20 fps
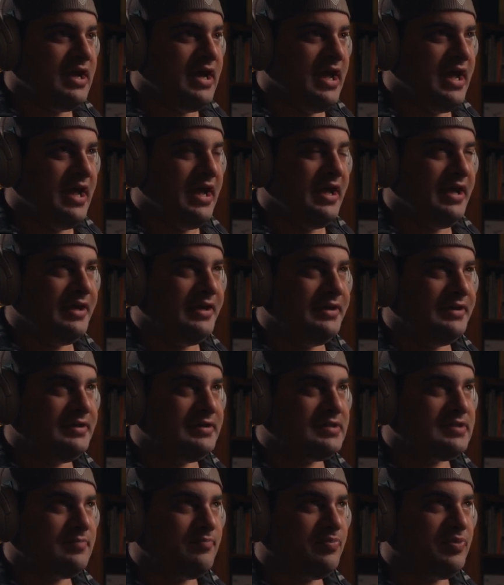
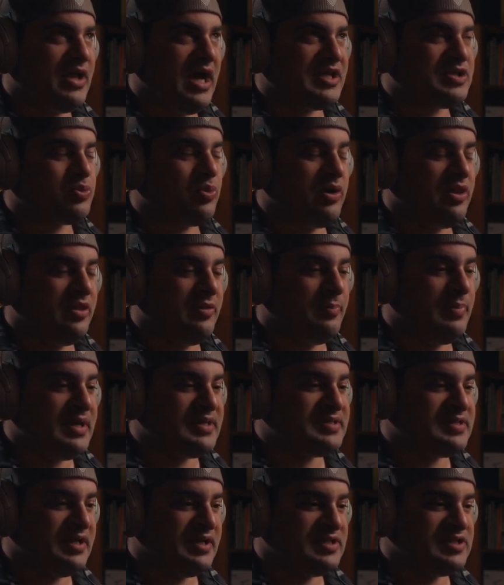And that's one of the
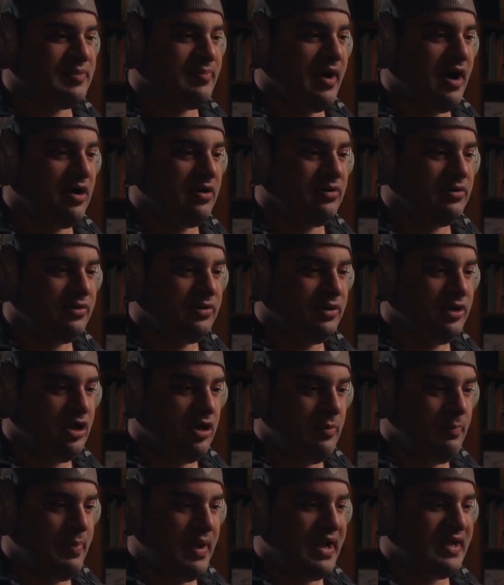best things about,
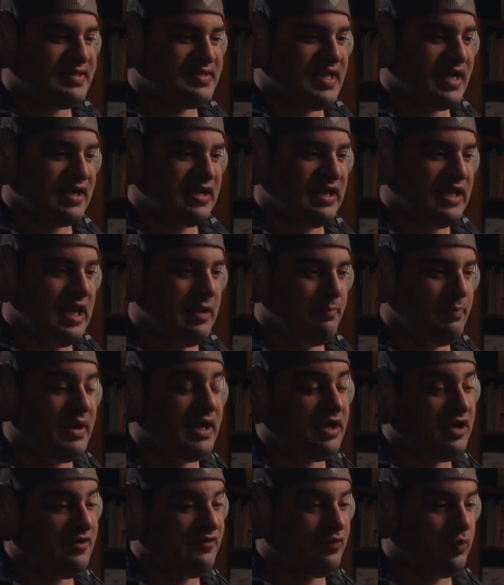bands that can get
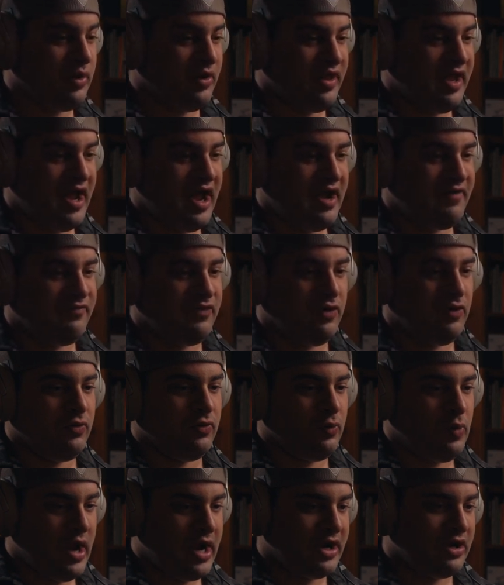big enough where they have their
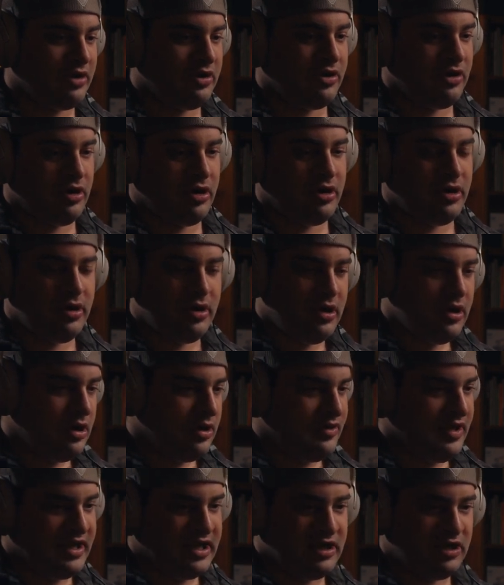own record or
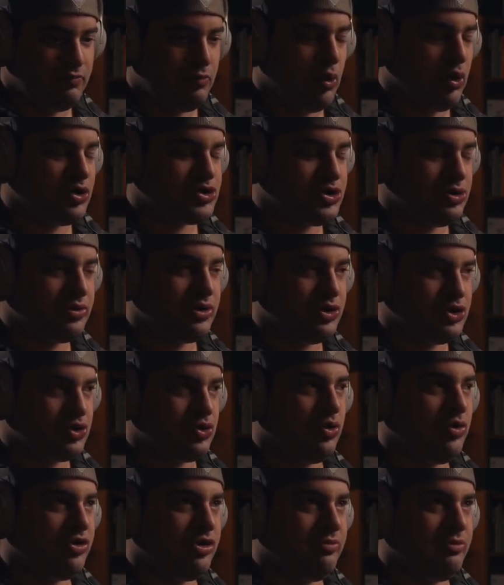they can more so
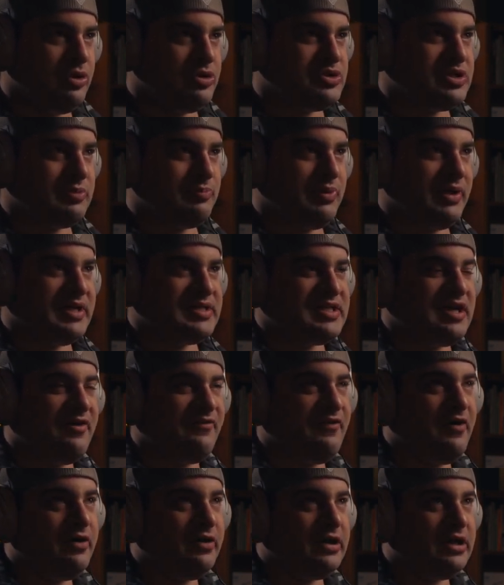control their music, because I
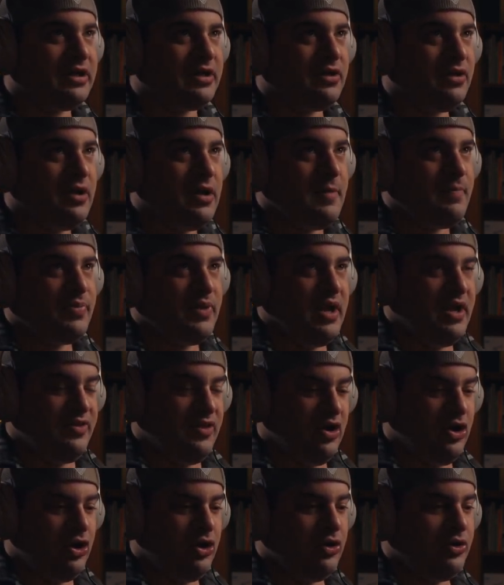felt like in
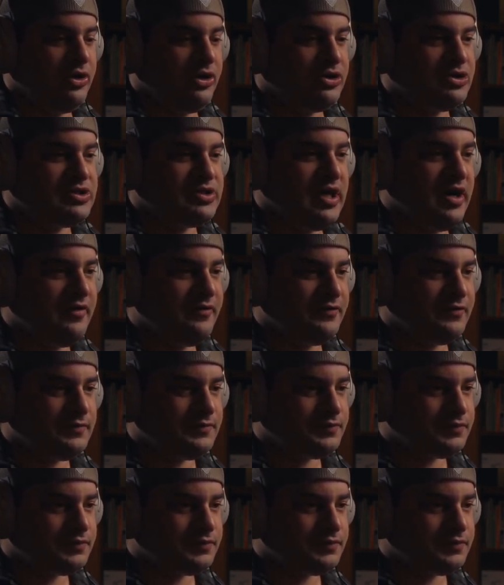the earlier stuff,